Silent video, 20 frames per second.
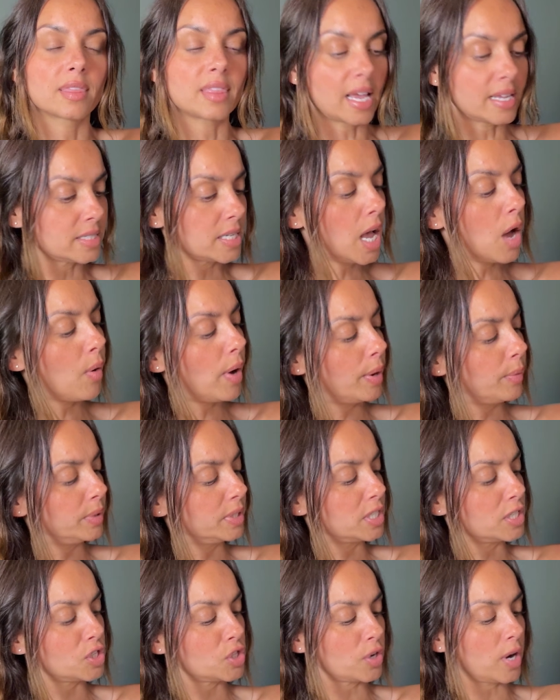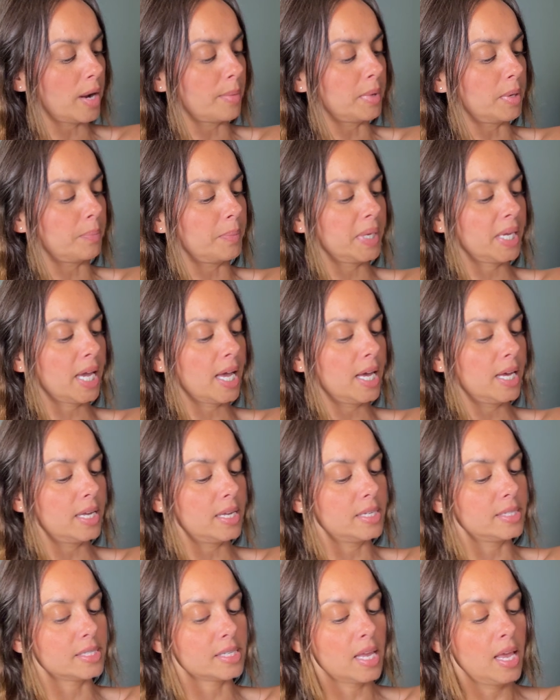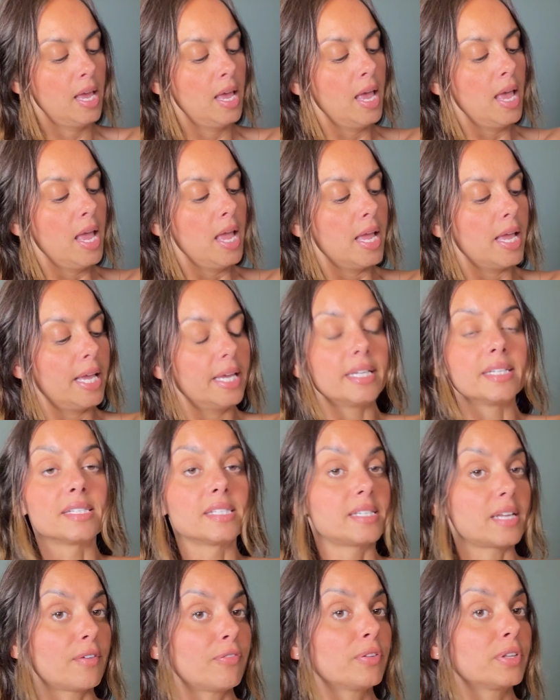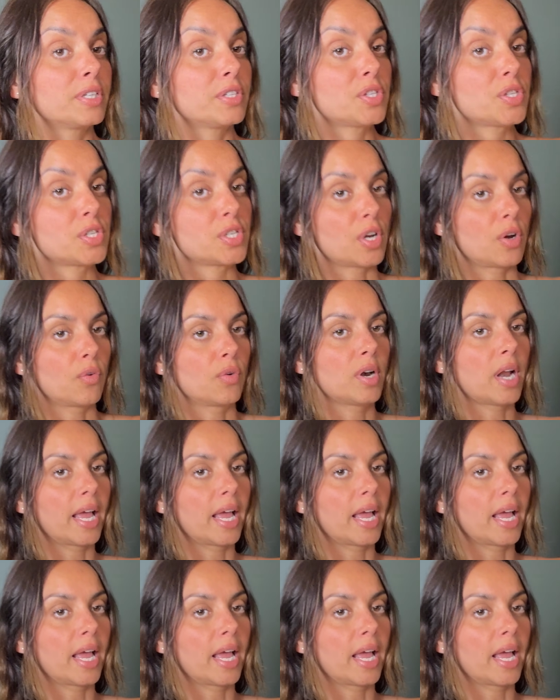That's how I would describe it, because it is definitely stone.